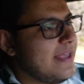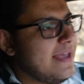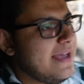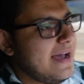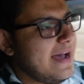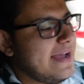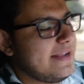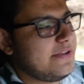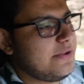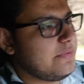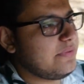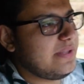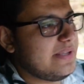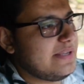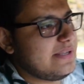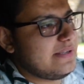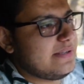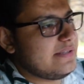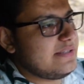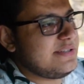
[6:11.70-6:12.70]
I don't
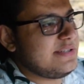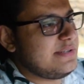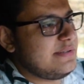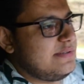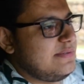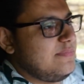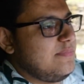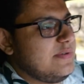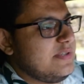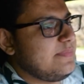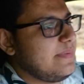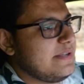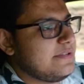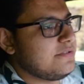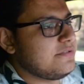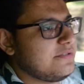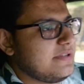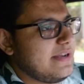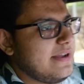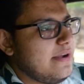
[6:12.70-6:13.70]
think
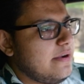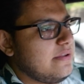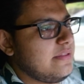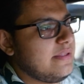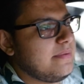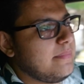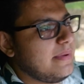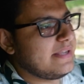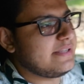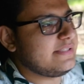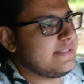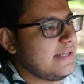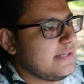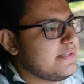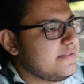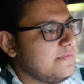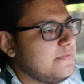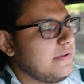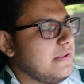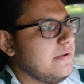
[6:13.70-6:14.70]
spacers inherently make
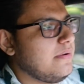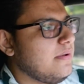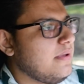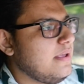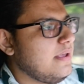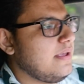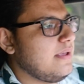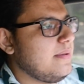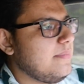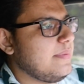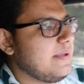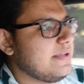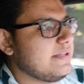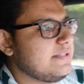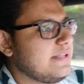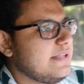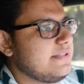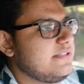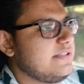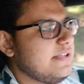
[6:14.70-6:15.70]
sense for you, because
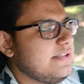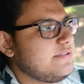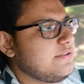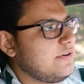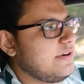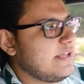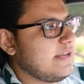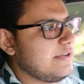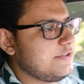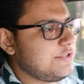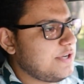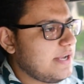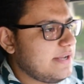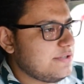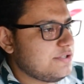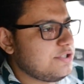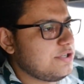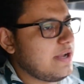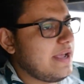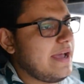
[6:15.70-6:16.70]
it's already going to
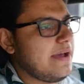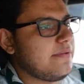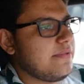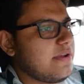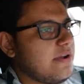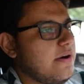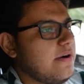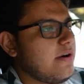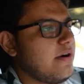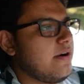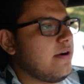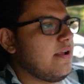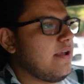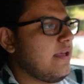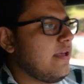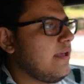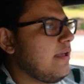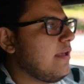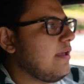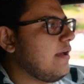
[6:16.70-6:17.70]
change how the car
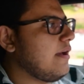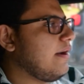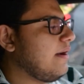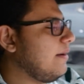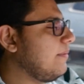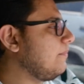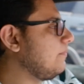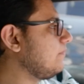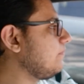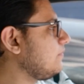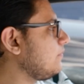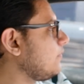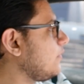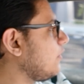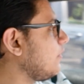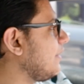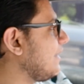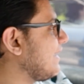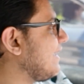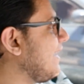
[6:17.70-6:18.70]
or
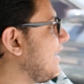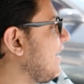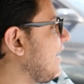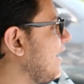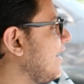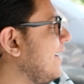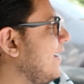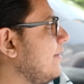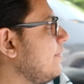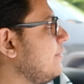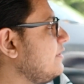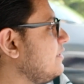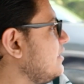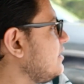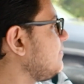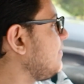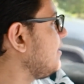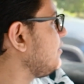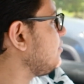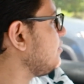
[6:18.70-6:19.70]
like how the
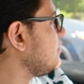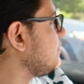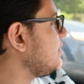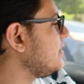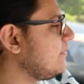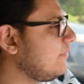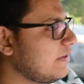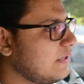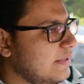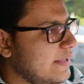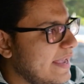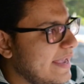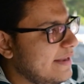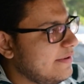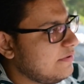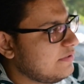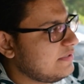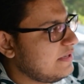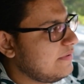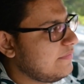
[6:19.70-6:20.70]
suspension specifically
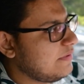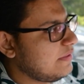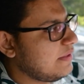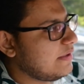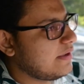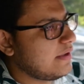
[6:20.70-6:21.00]
handles and everything.